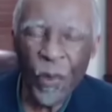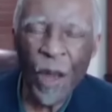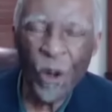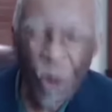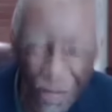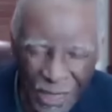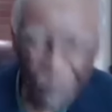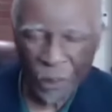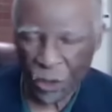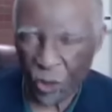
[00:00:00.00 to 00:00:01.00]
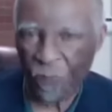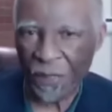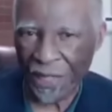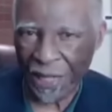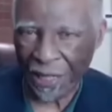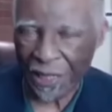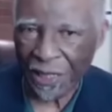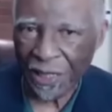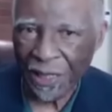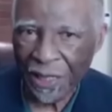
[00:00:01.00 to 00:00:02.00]
not a person of
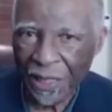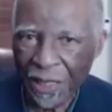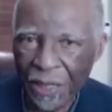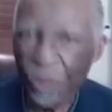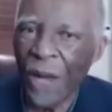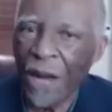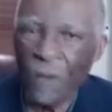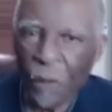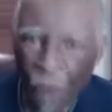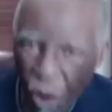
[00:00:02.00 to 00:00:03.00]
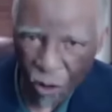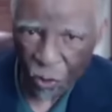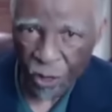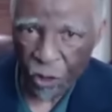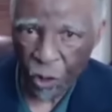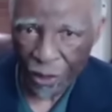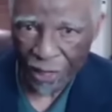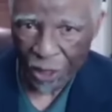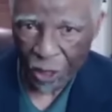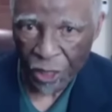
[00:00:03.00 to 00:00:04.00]
integrity, you can't belong to this
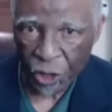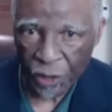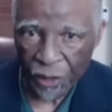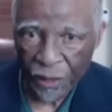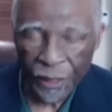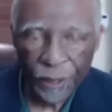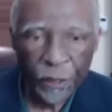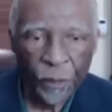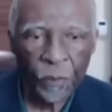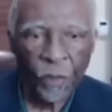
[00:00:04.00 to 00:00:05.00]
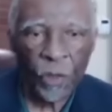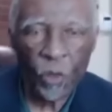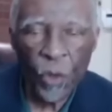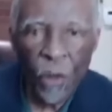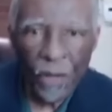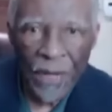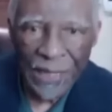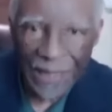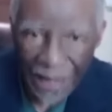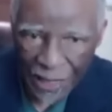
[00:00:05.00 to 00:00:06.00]
organization. So you have an
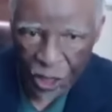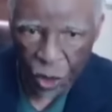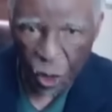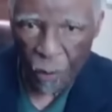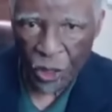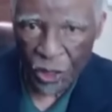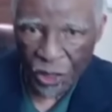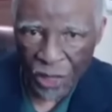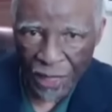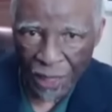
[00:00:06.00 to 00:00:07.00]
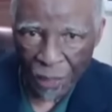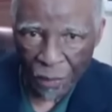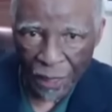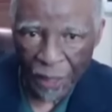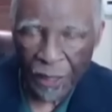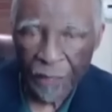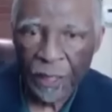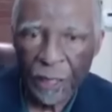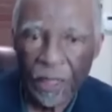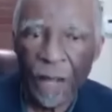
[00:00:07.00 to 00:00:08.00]
integrity commission set up there.
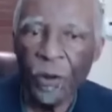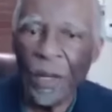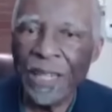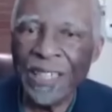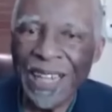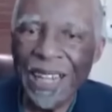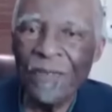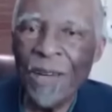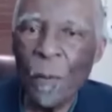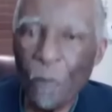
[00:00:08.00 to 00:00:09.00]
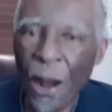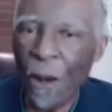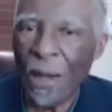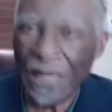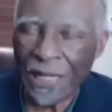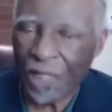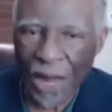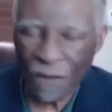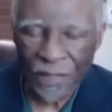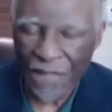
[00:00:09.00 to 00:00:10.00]
It's even empowered
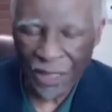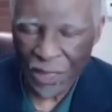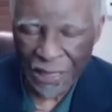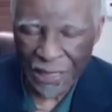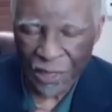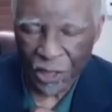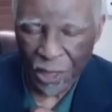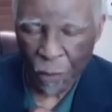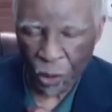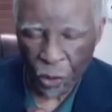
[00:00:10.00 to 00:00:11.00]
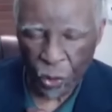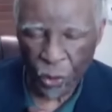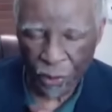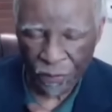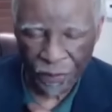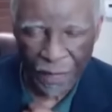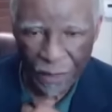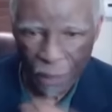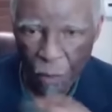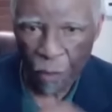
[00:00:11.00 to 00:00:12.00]
itself. It doesn't need somebody to
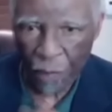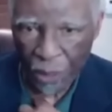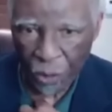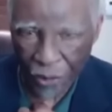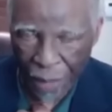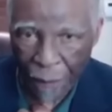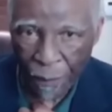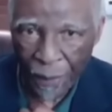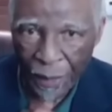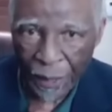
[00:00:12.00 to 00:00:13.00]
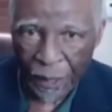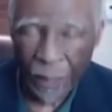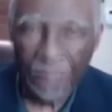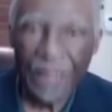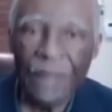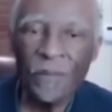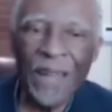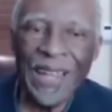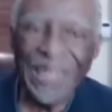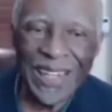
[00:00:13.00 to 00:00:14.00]
refer Thabo Mbeki to them. If
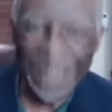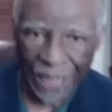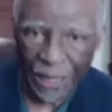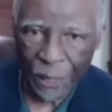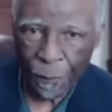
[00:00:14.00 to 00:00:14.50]
they think